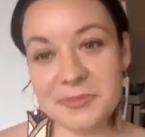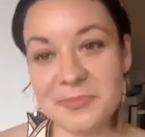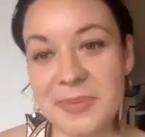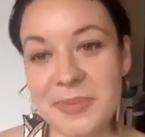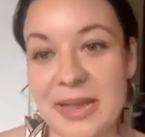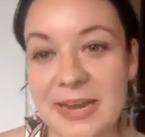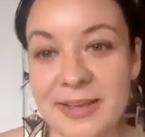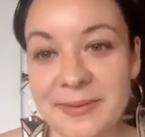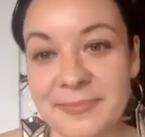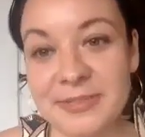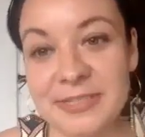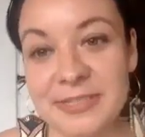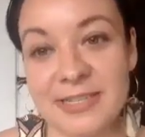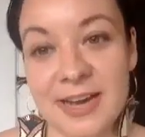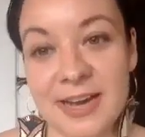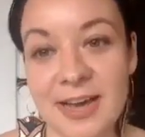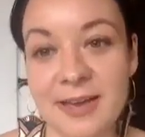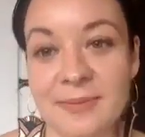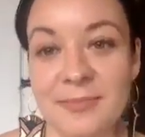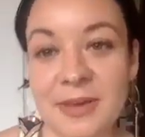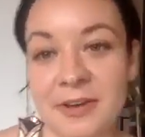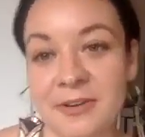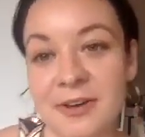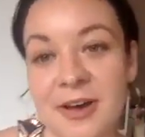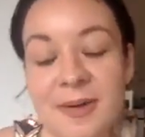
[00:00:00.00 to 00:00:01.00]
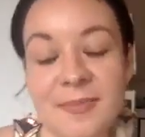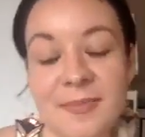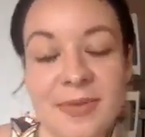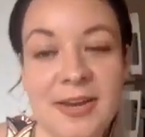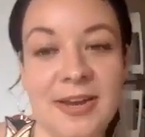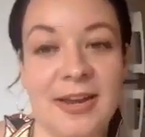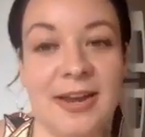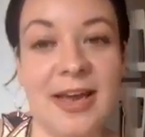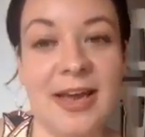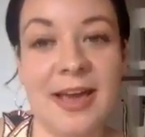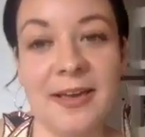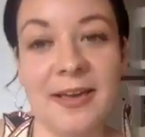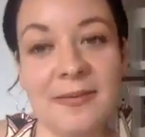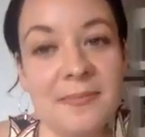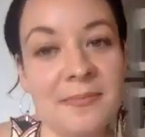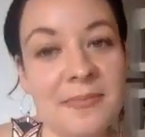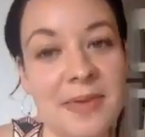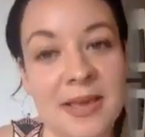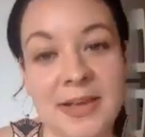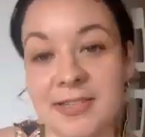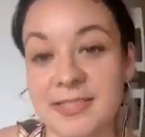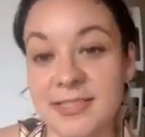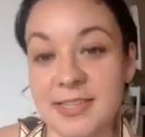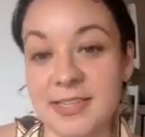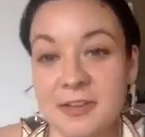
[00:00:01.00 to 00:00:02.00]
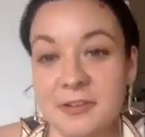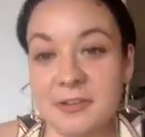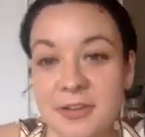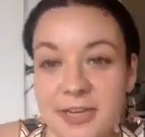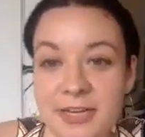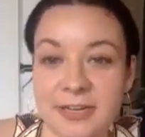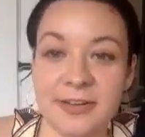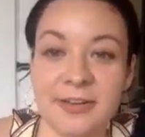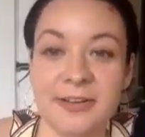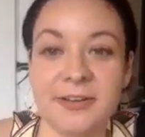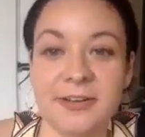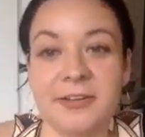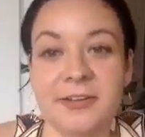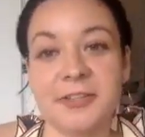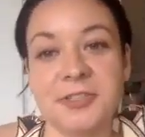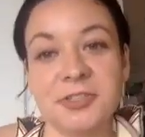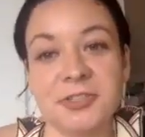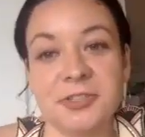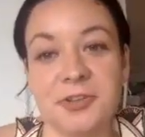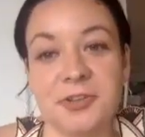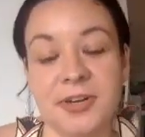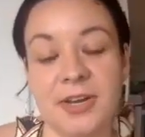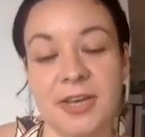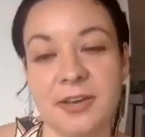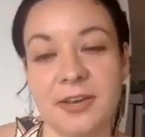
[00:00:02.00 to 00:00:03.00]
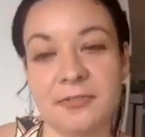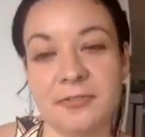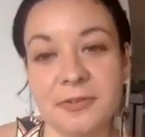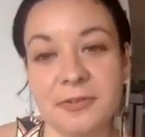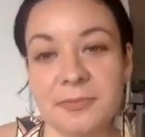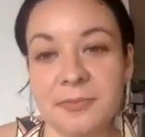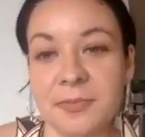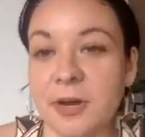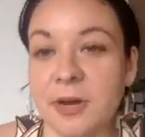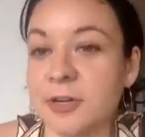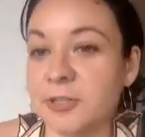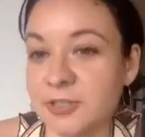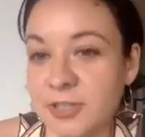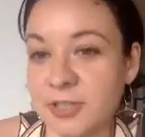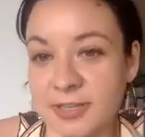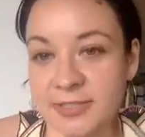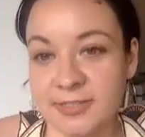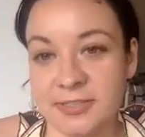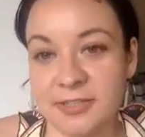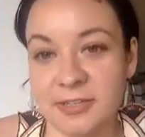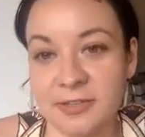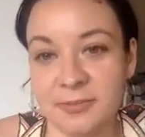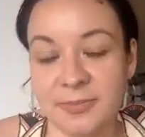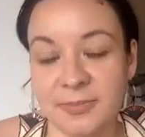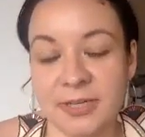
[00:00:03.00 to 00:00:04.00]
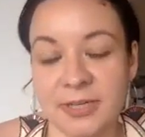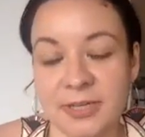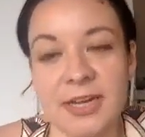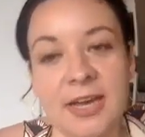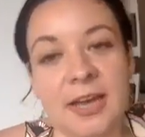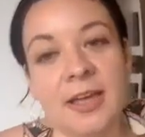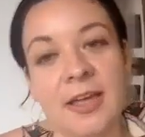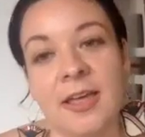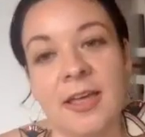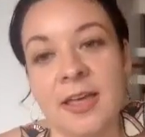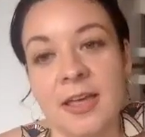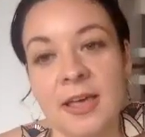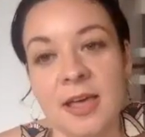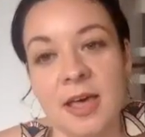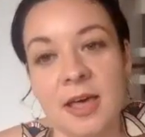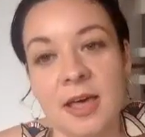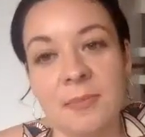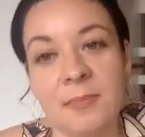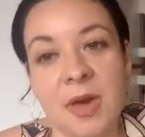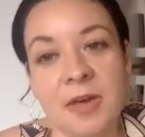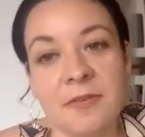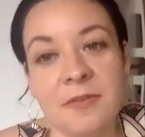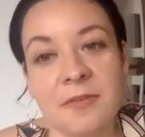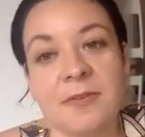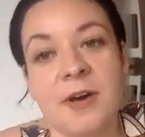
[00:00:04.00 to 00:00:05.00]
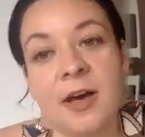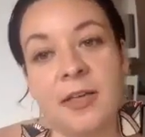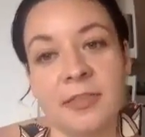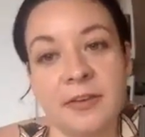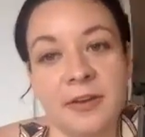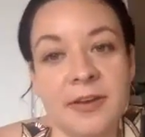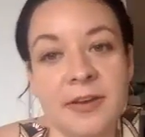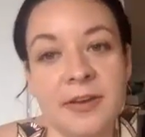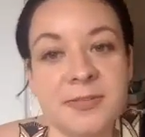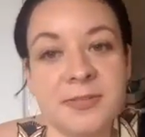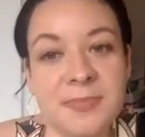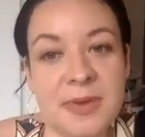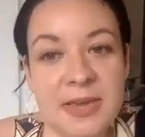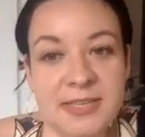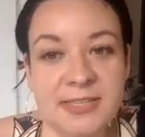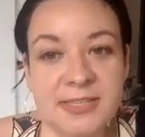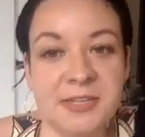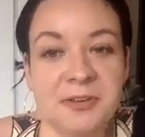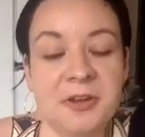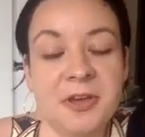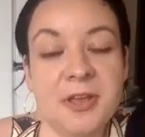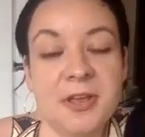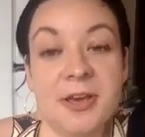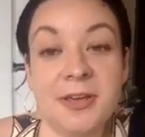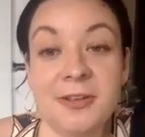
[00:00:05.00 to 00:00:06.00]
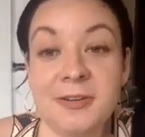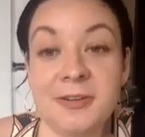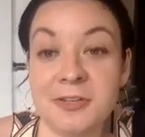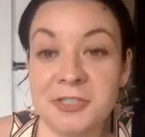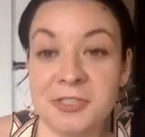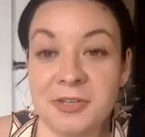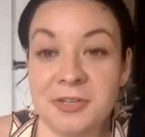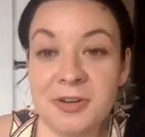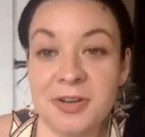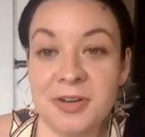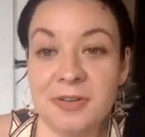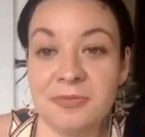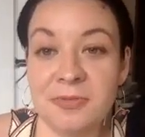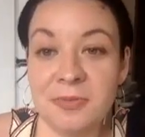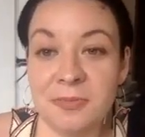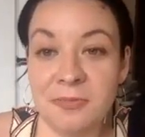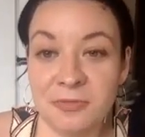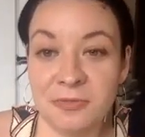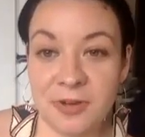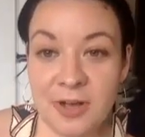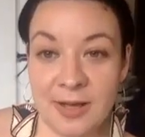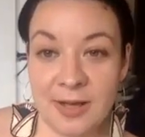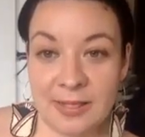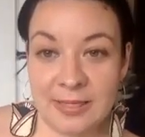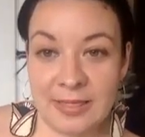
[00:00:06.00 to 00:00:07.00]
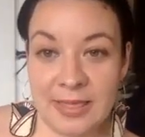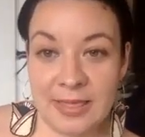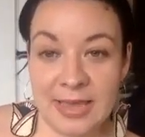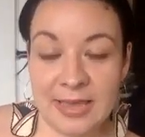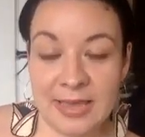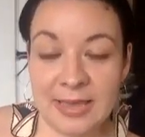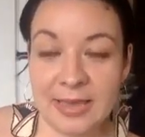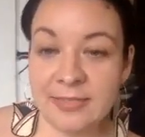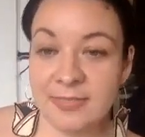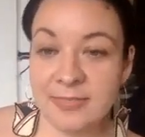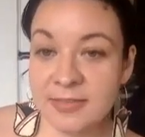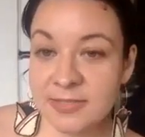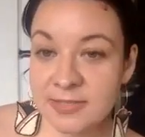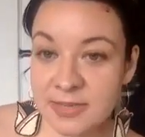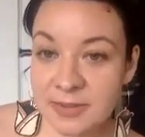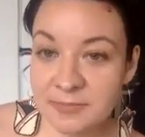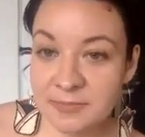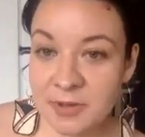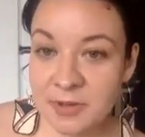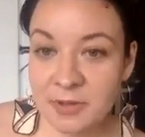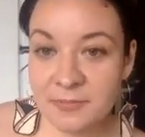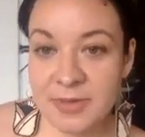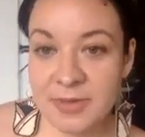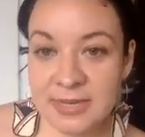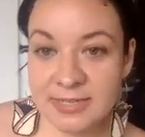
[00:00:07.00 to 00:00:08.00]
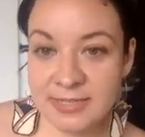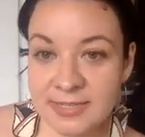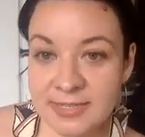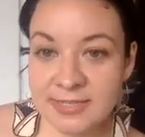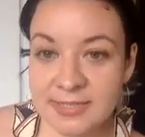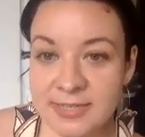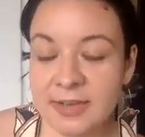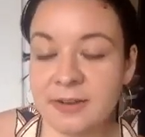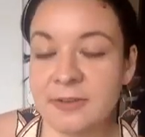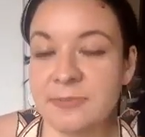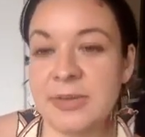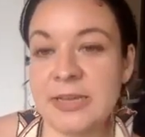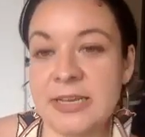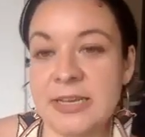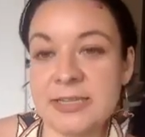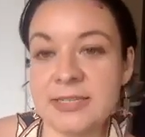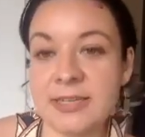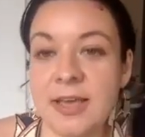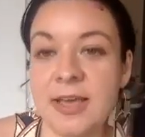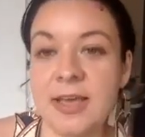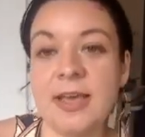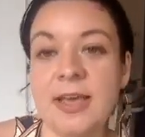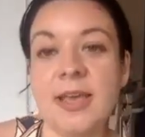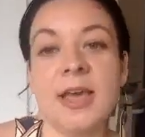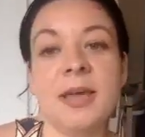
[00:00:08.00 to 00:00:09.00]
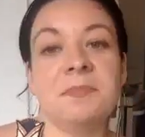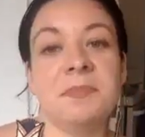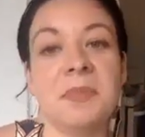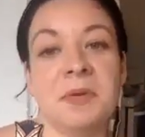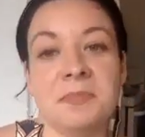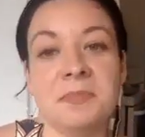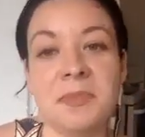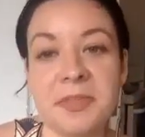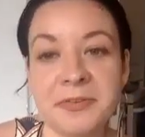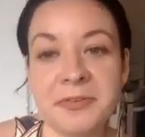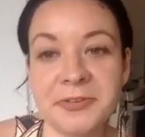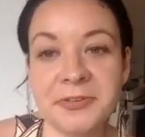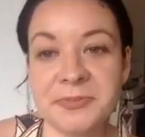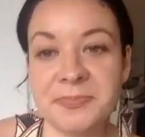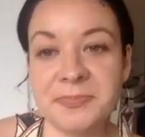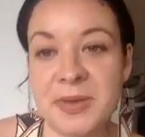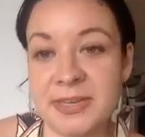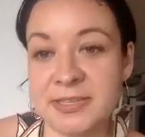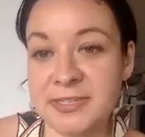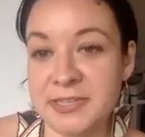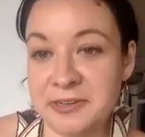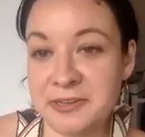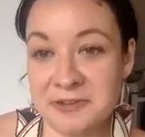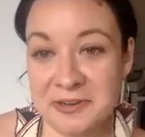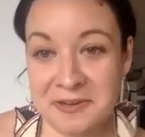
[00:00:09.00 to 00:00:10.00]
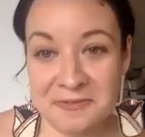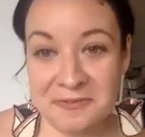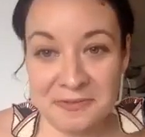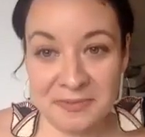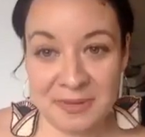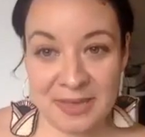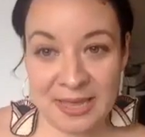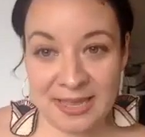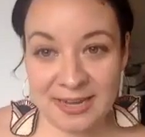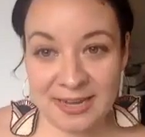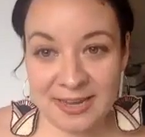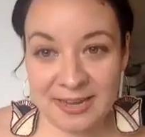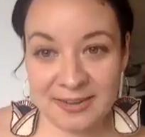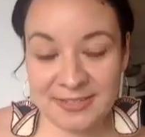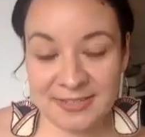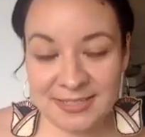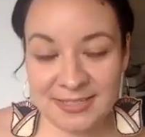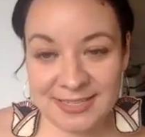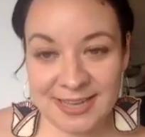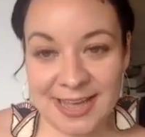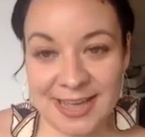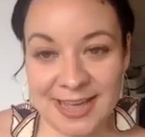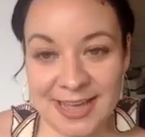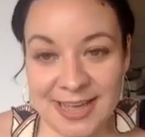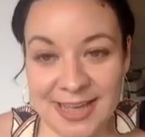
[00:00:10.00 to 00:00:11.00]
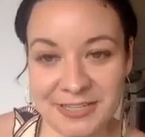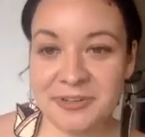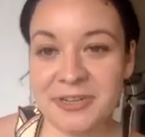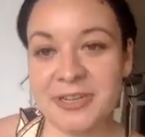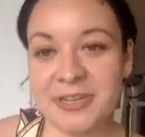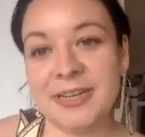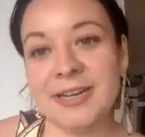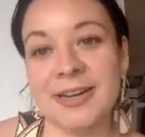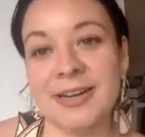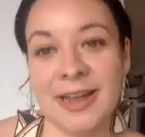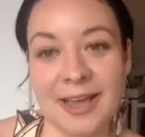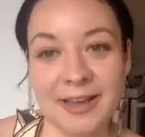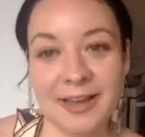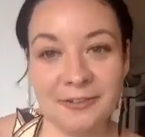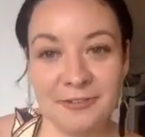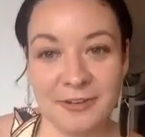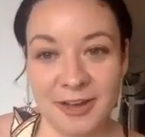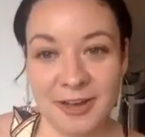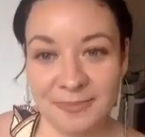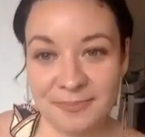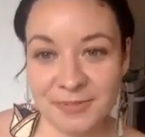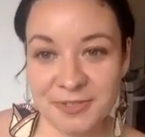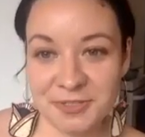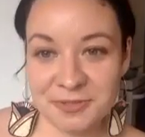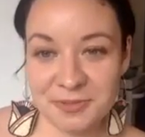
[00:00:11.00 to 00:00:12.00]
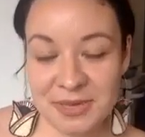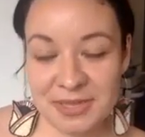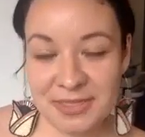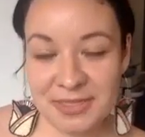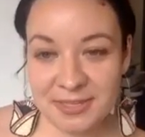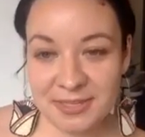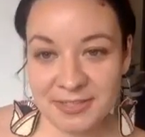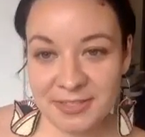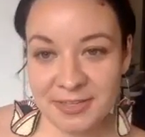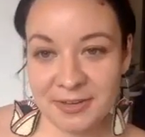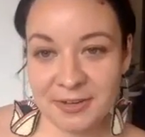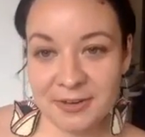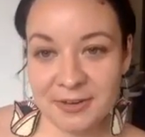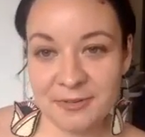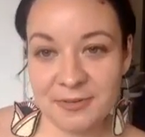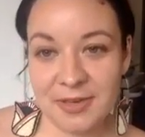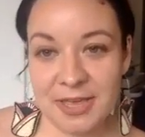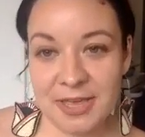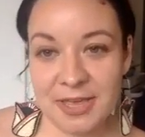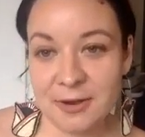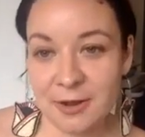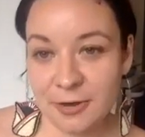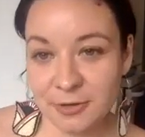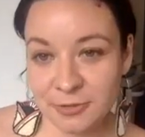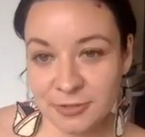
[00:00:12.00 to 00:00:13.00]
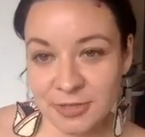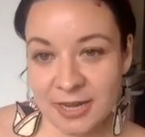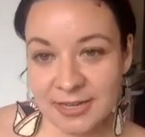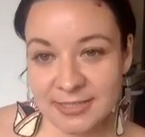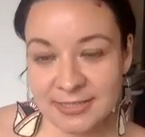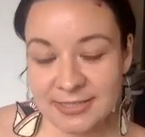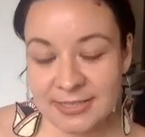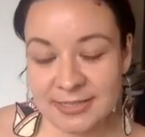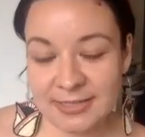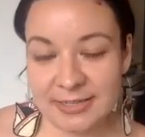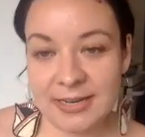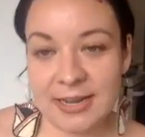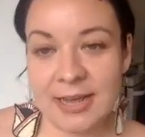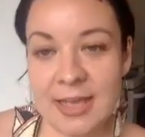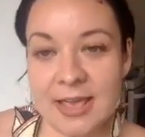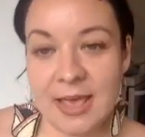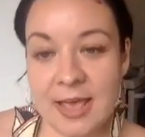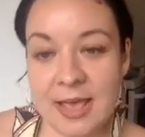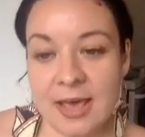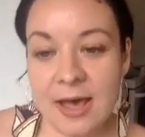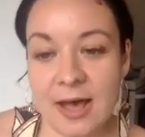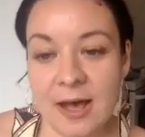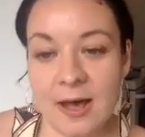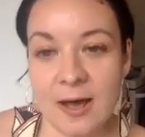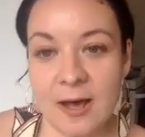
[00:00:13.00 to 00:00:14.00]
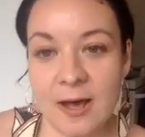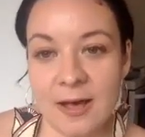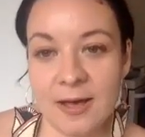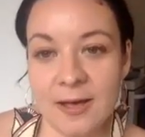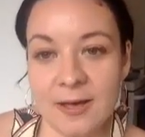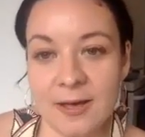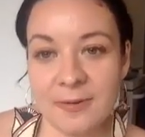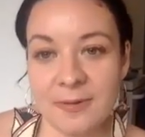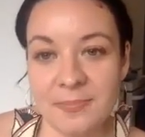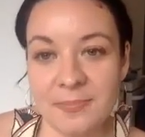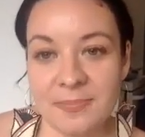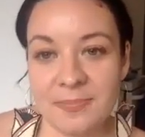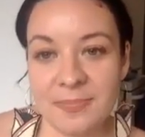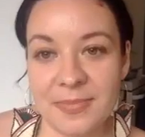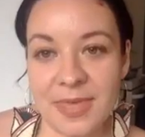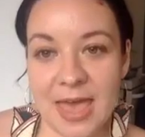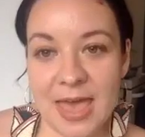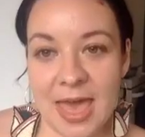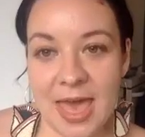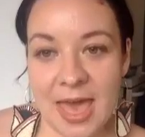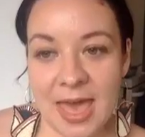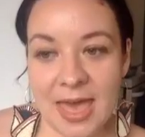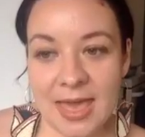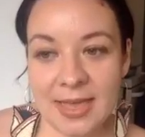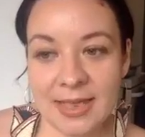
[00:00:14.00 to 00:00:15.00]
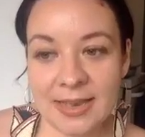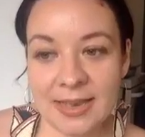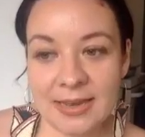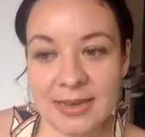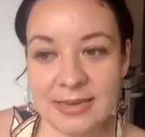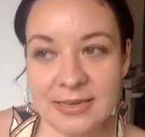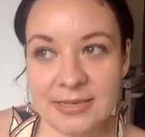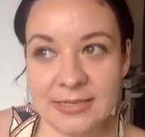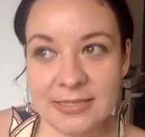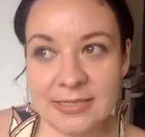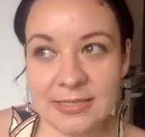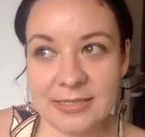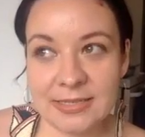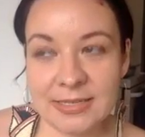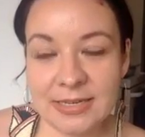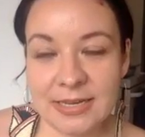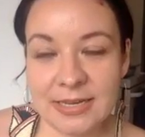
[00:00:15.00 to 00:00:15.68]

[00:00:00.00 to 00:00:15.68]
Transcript: my name is Tai Amy Grauman, and I am Métis Cree and Haudenosaunee from Ardrossan, Alberta. My father is Métis Cree and Haudenosaunee from Frog Lake and the St. Paul Métis settlement, and my mother is Métis Cree from Cuttknife, Saskatchewan, and I grew up between the two in Ardrossan. And